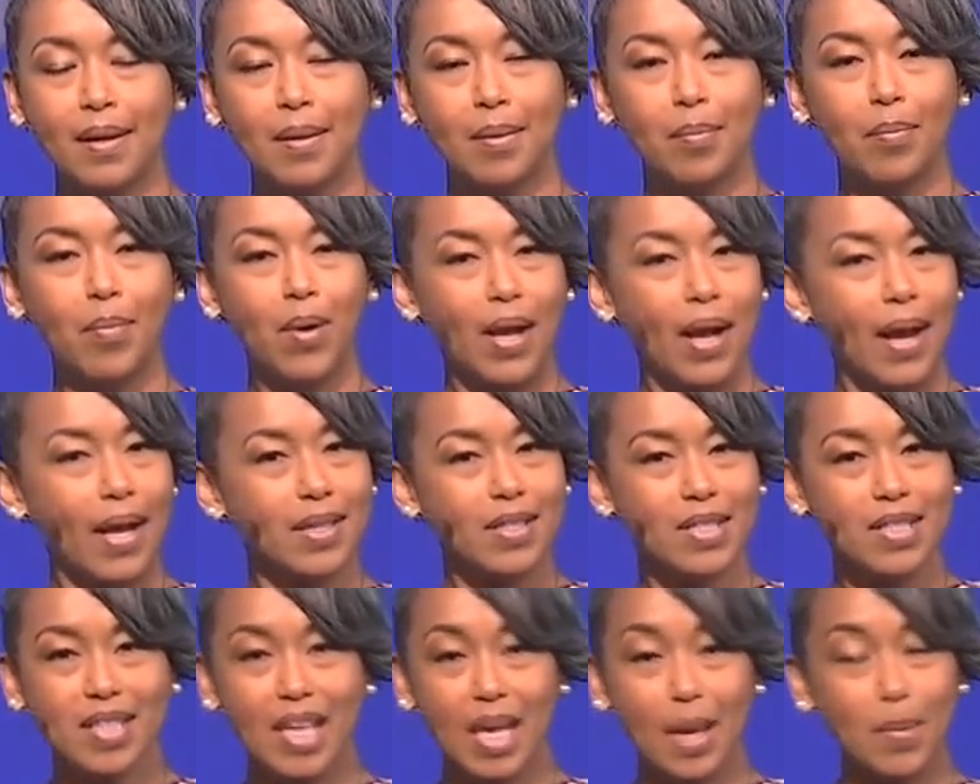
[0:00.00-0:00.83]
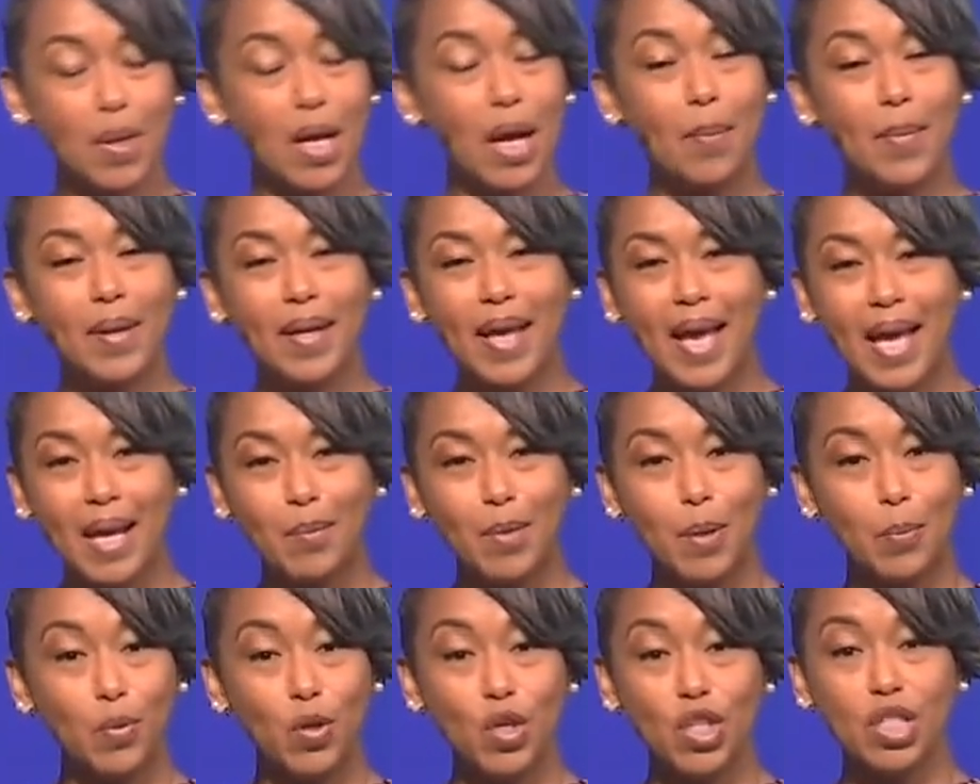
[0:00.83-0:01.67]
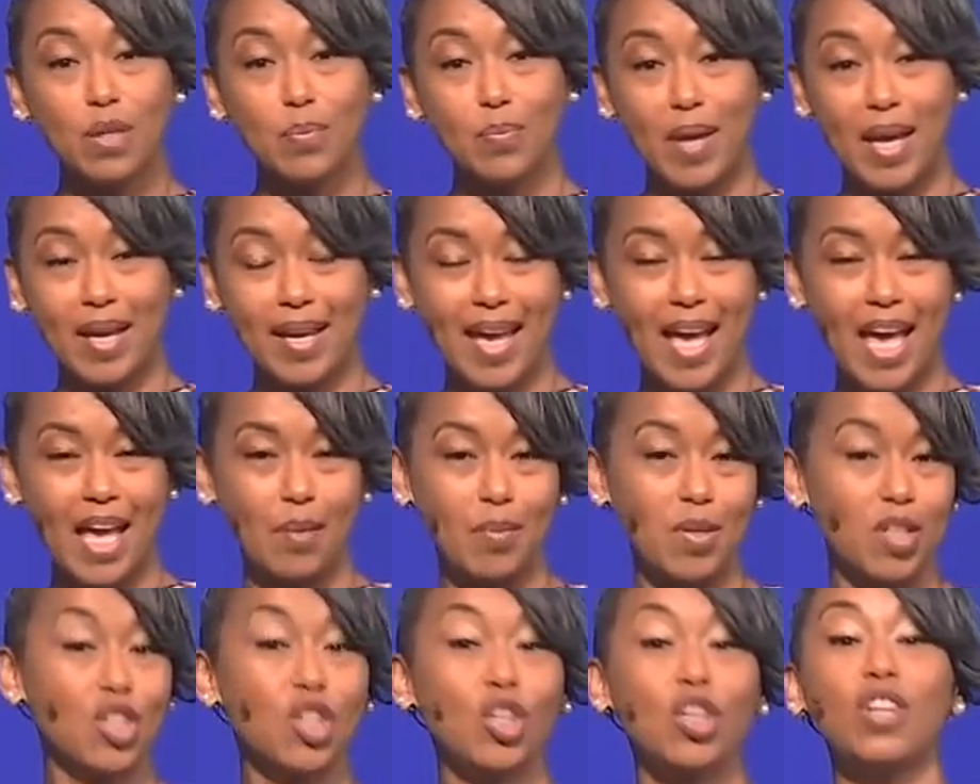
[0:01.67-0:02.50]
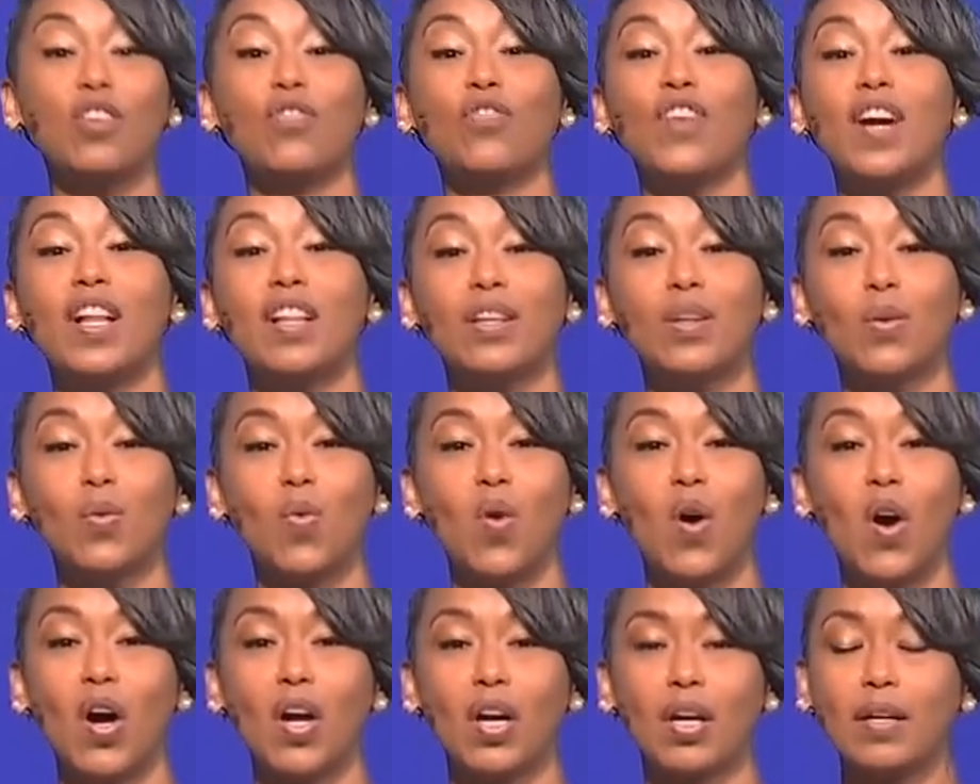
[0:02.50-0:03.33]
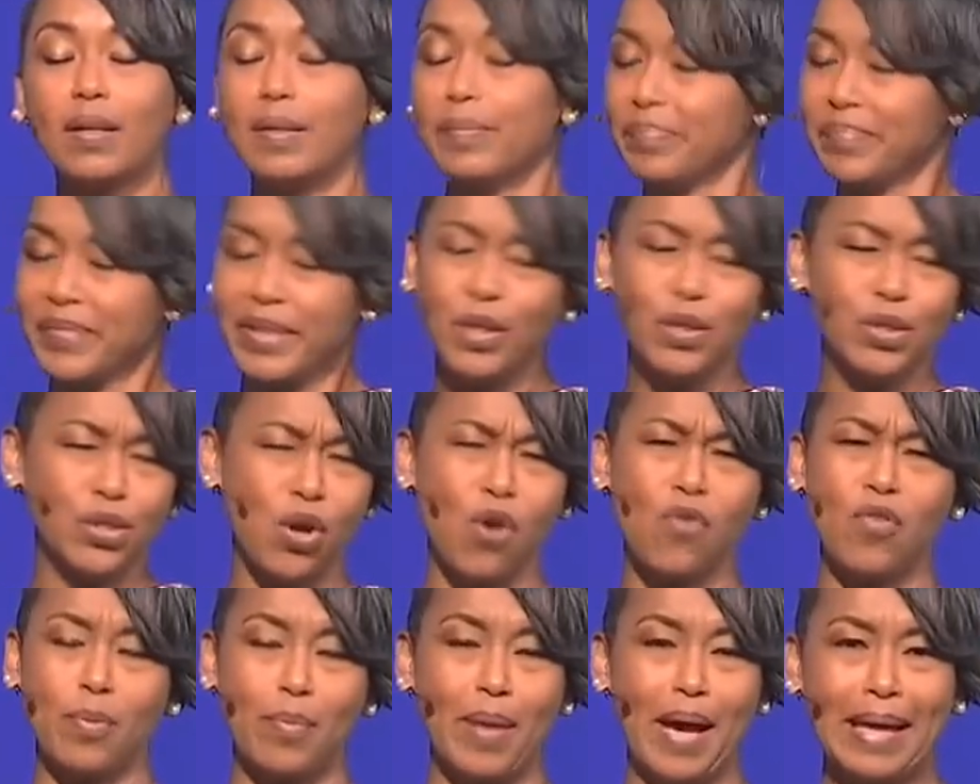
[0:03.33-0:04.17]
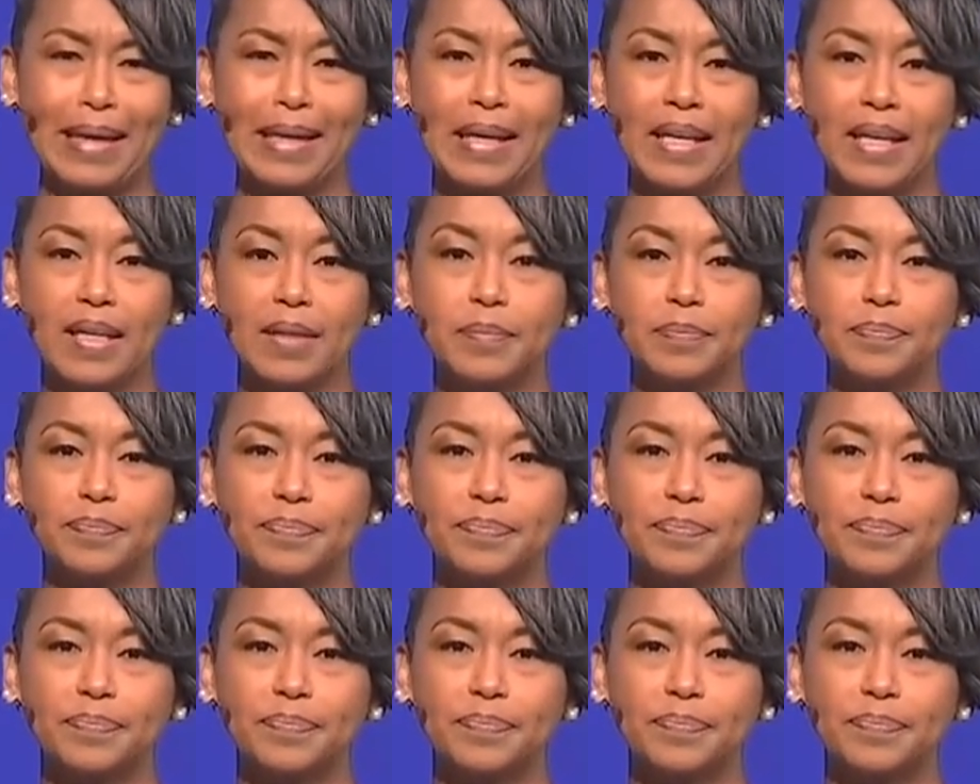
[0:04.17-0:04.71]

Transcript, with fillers: But I just kept coming at him and pushing back at him until he fell in the water. It was over by the end.